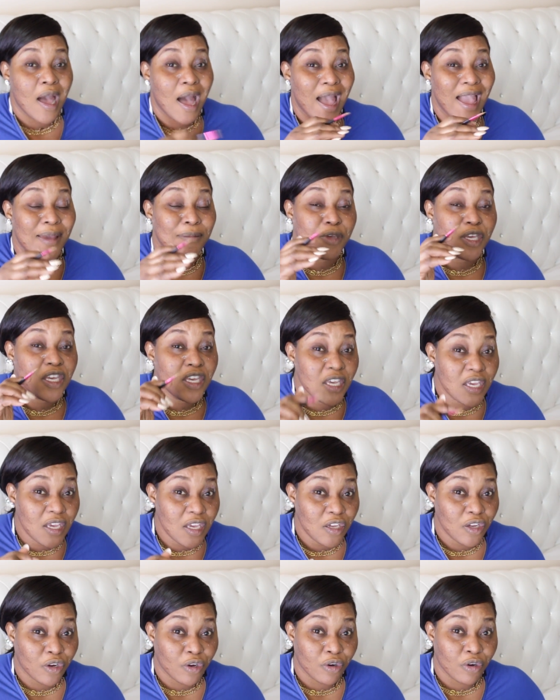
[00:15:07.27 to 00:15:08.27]
I'm
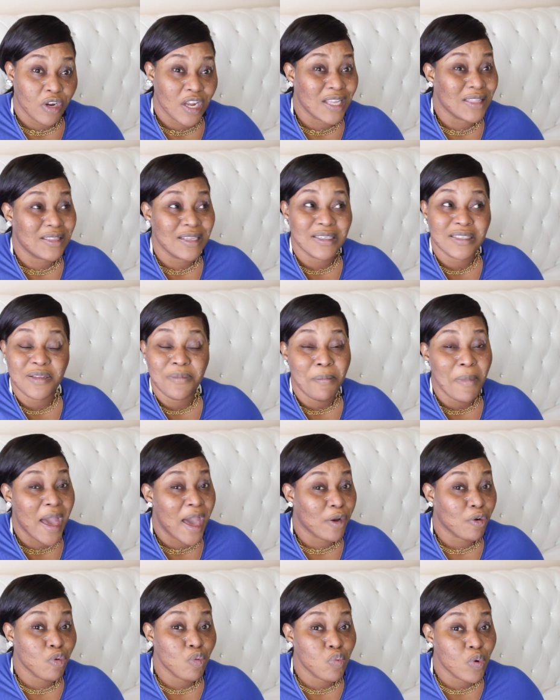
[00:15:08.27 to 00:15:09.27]
here. It doesn't
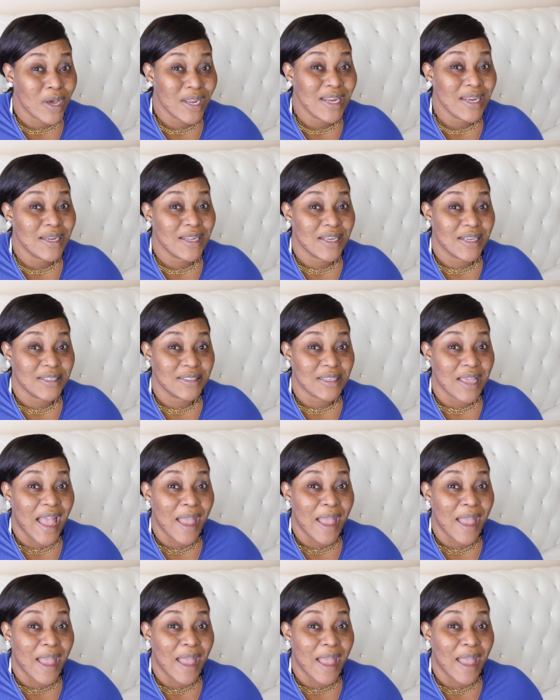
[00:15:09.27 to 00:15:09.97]
matter what it is.